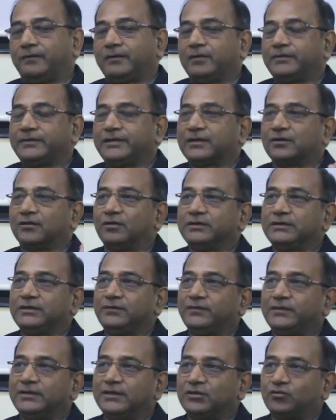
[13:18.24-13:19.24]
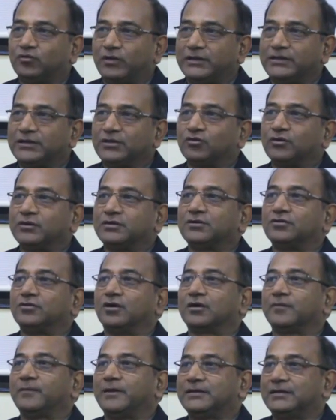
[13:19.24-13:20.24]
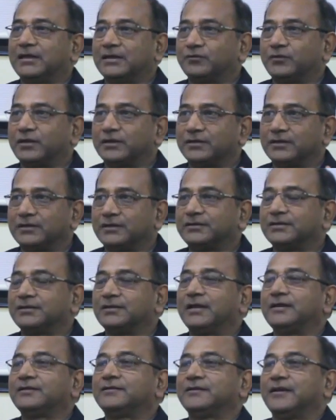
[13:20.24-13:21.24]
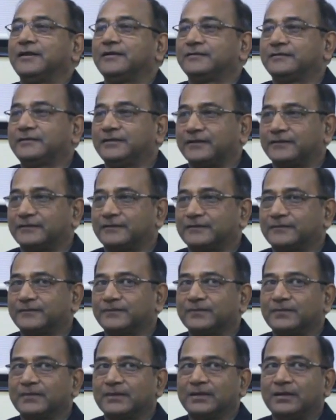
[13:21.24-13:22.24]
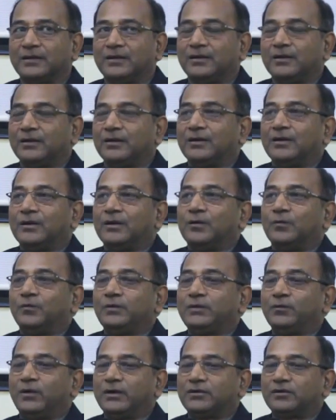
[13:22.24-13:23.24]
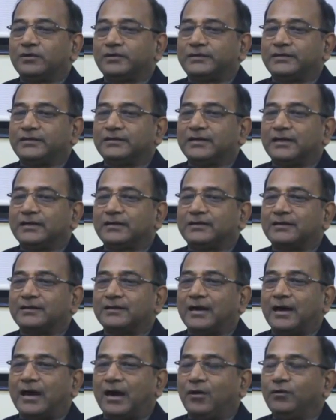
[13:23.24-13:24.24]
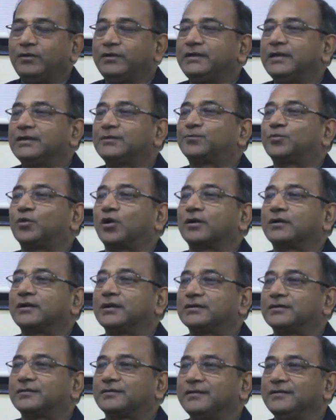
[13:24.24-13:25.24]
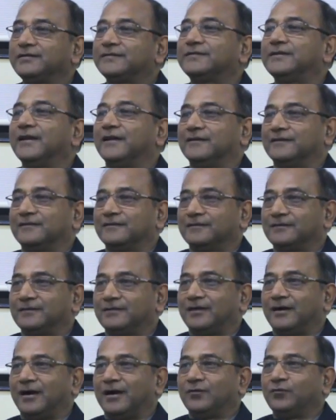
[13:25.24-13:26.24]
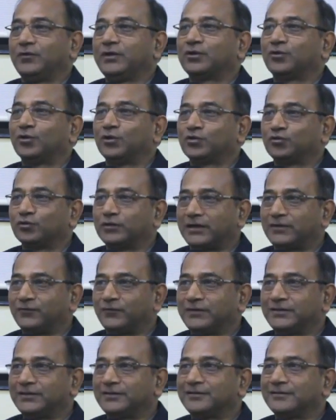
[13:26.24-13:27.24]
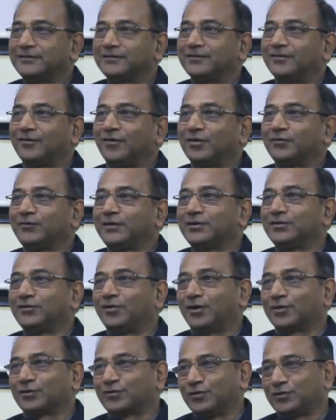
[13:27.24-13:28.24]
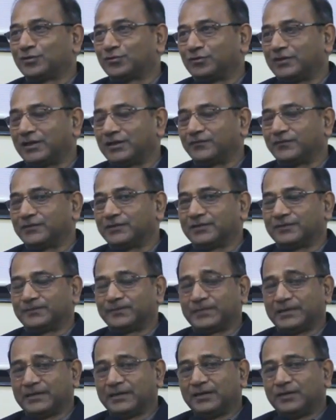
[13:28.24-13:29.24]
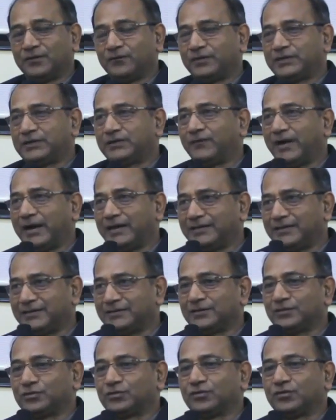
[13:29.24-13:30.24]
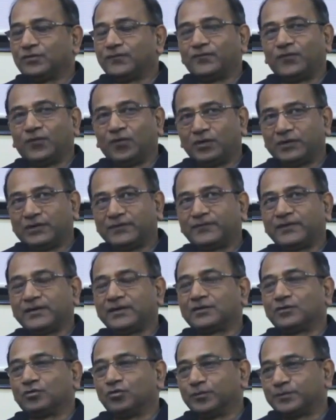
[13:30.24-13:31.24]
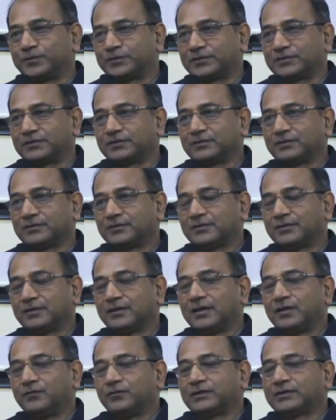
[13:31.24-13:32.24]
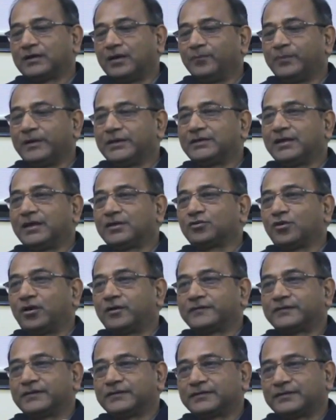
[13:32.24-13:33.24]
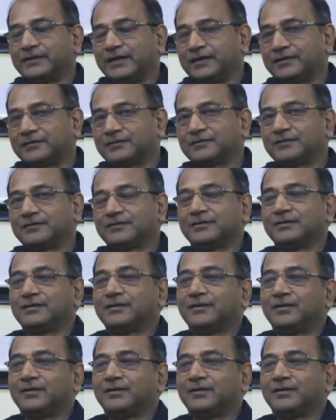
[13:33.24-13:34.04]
of our Technology Vision 2020 document that we had released in 1996. We wanted to see that how India has progressed since then. Are we close to that vision or we are not close to that vision? We divided into 4 different groups. We compared that to horse's gait.